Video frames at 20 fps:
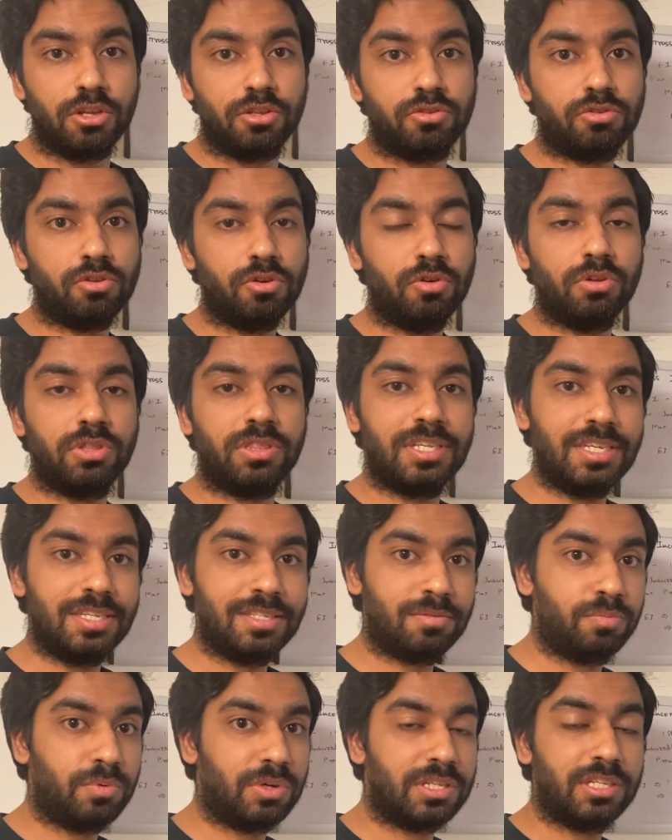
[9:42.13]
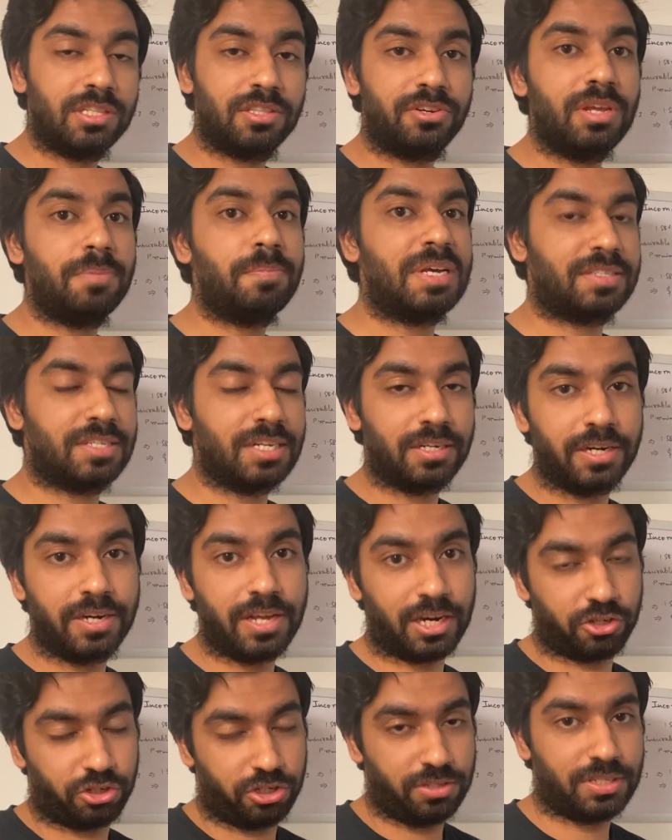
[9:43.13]
So these were the three basic
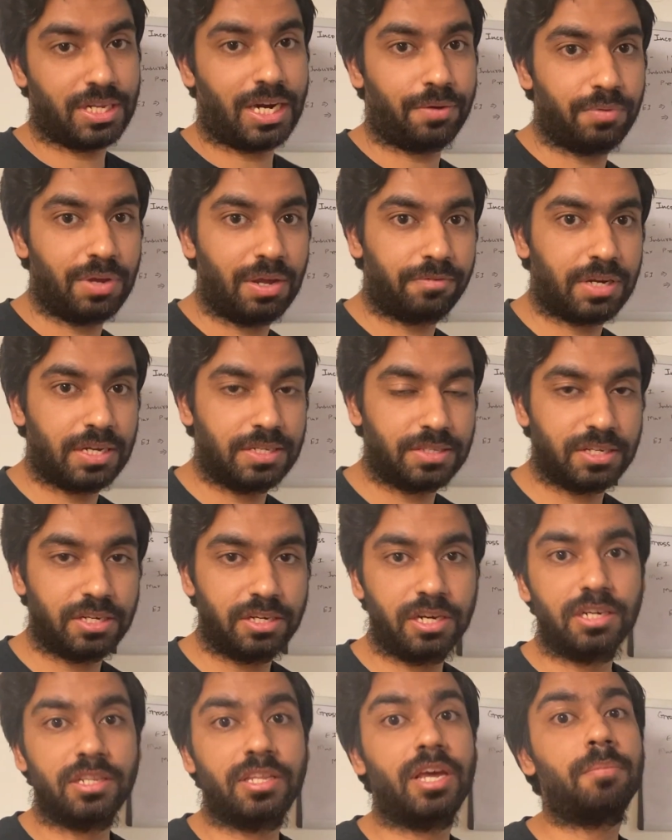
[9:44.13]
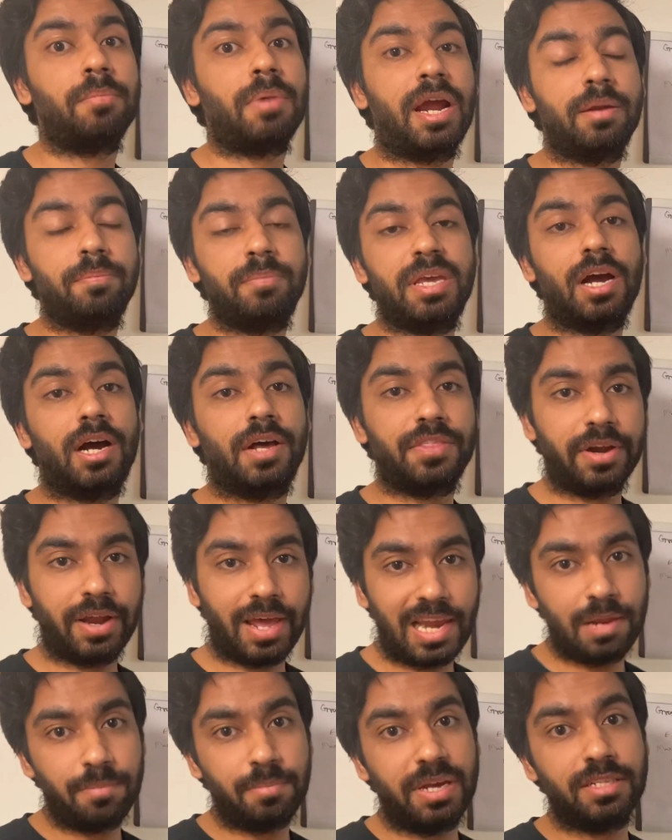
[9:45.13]
deductions that we have considered. There might be other
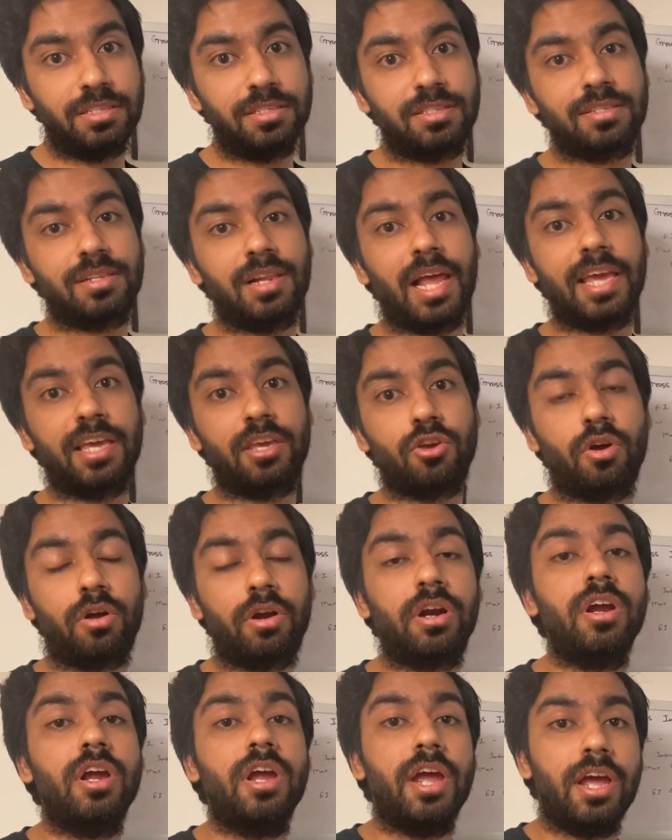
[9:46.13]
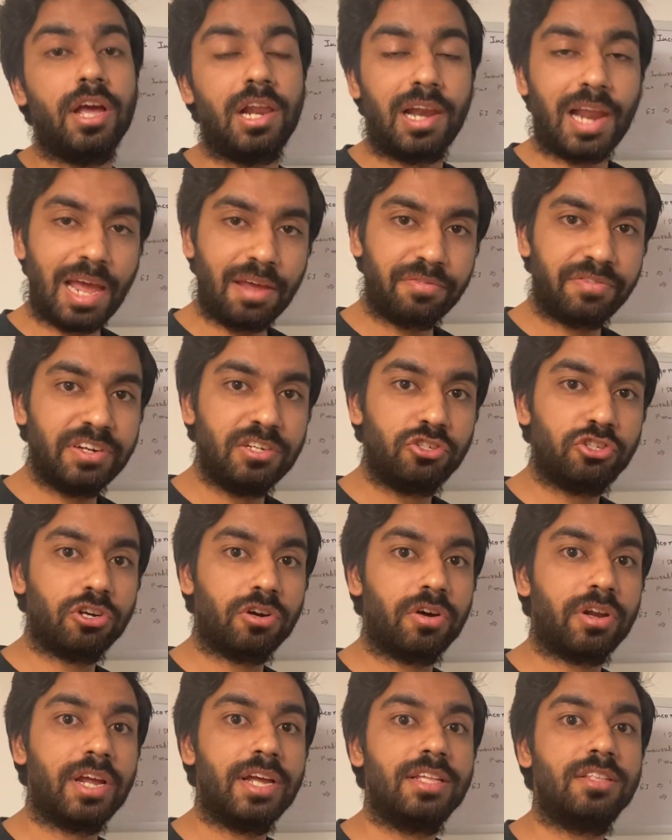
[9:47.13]
elements like your life
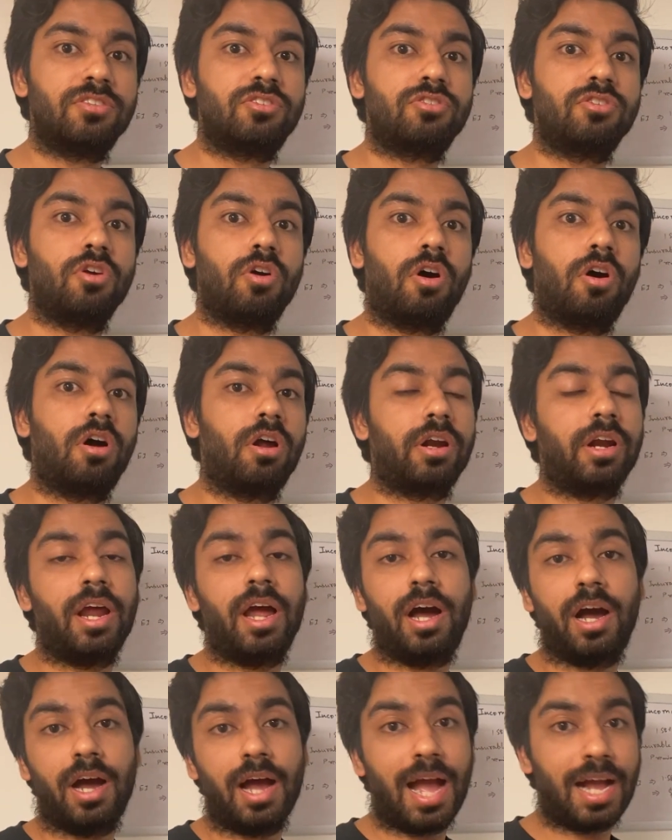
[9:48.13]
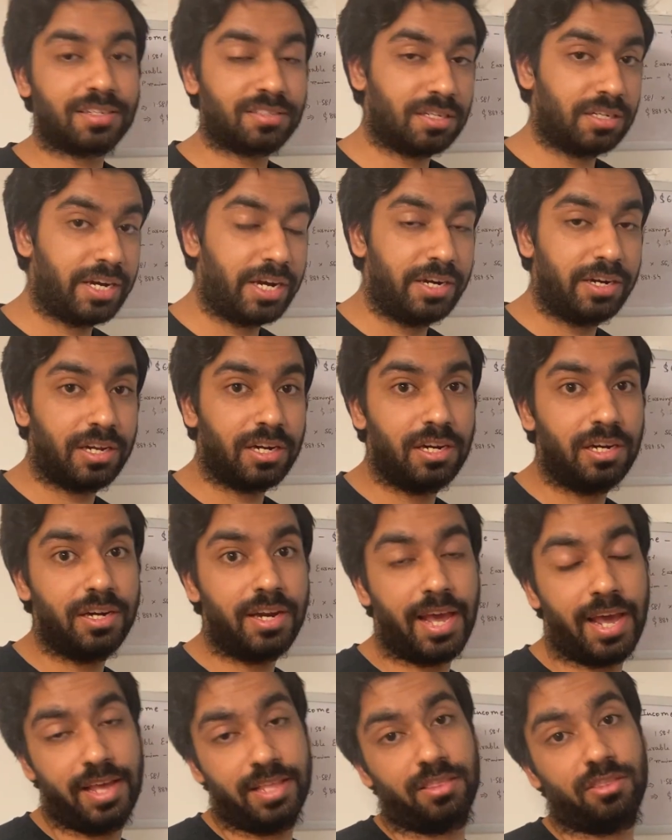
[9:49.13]
insurance, your accidental
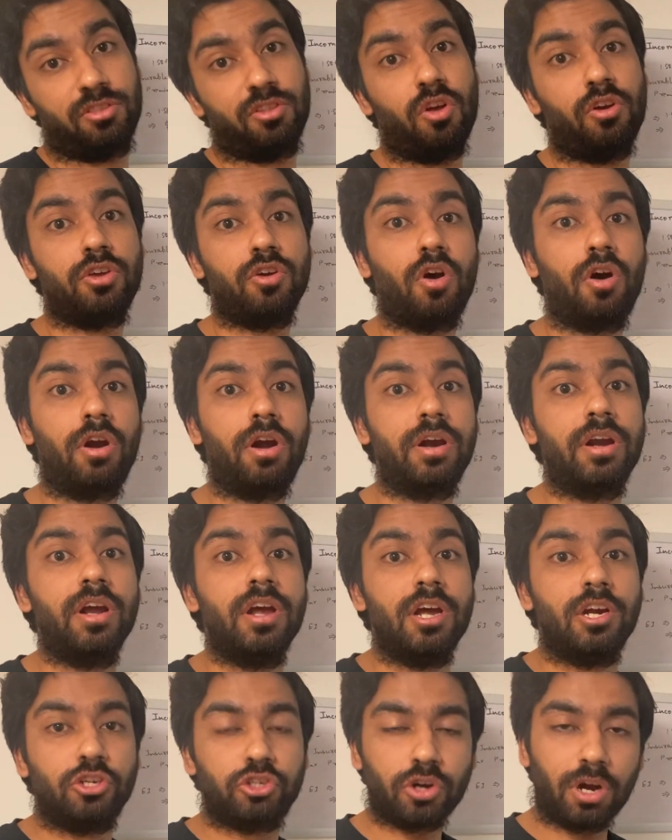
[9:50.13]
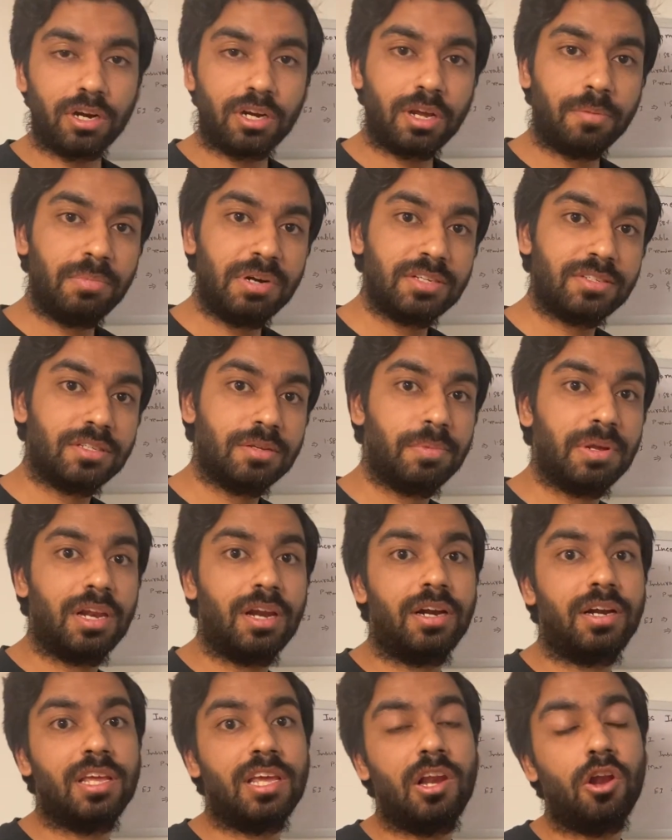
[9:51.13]
death, your short-term
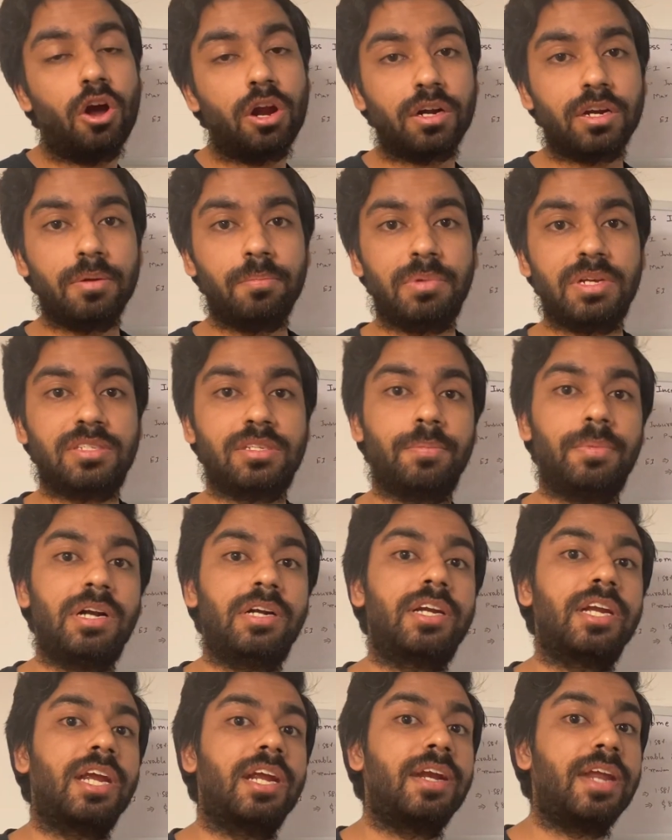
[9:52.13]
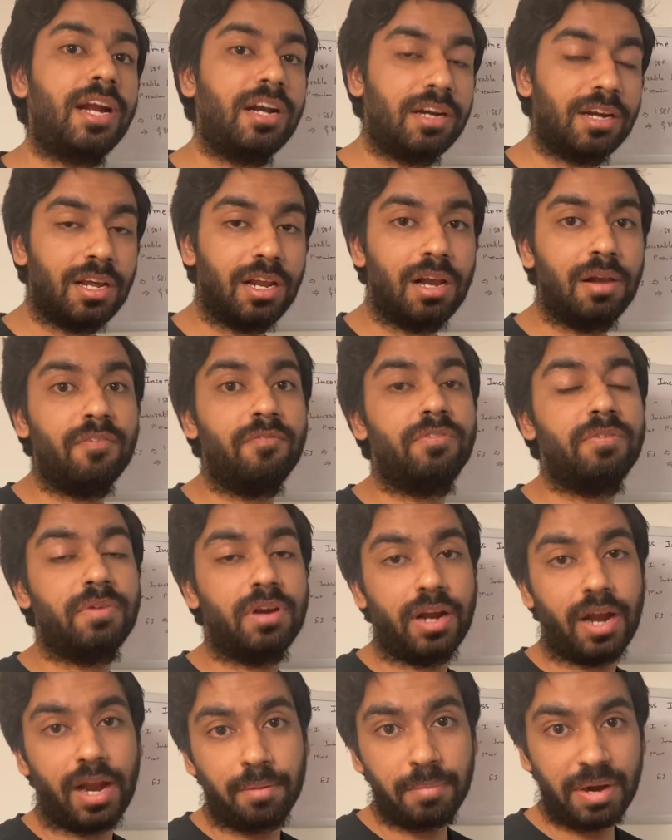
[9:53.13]
disability, long-term disability, dental
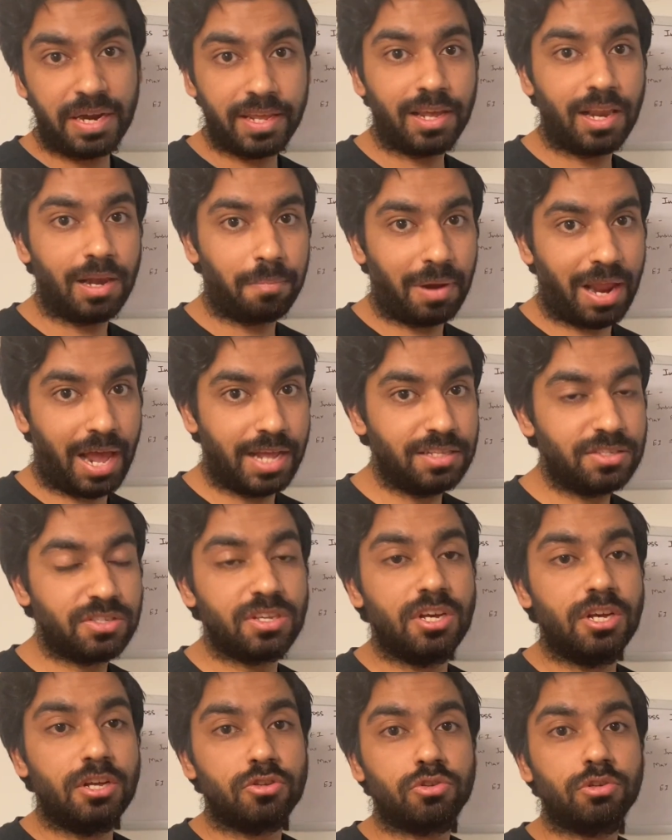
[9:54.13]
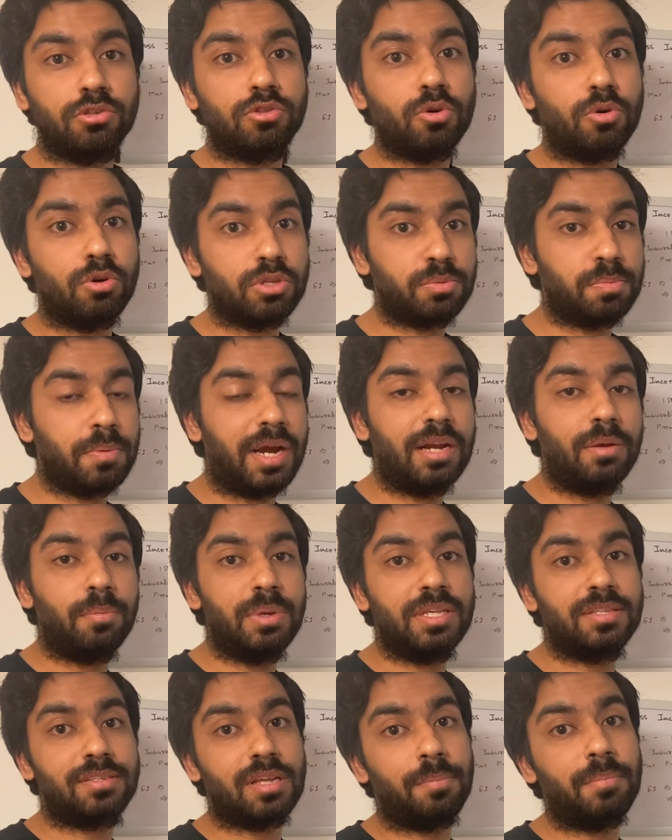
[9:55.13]
and medical plans. So those might
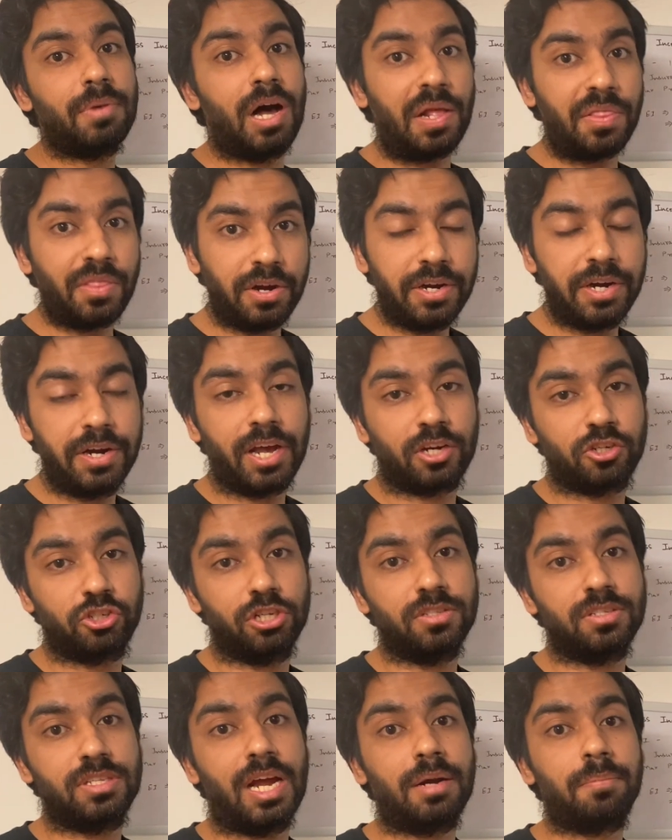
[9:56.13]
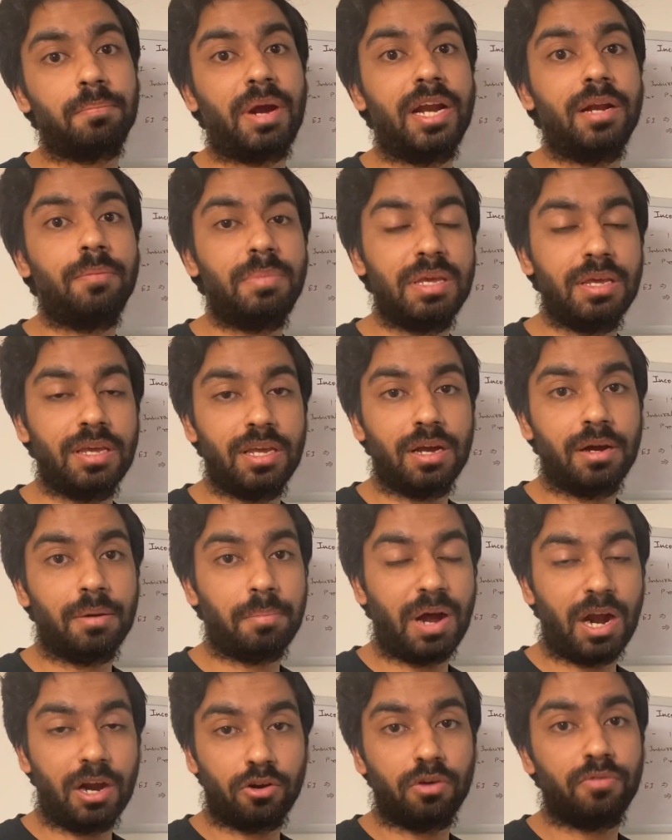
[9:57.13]
be some other deductions that might be a
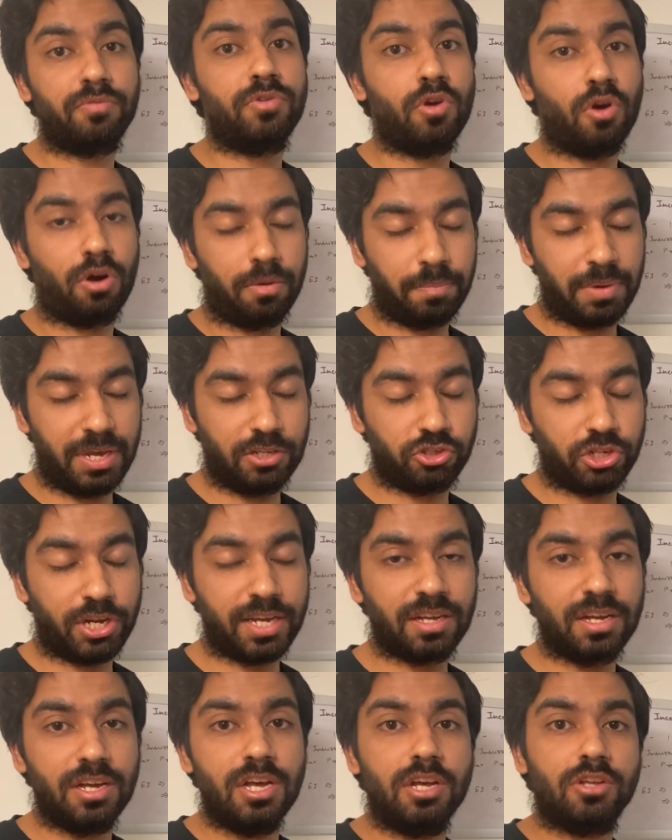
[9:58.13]
part of your paycheck.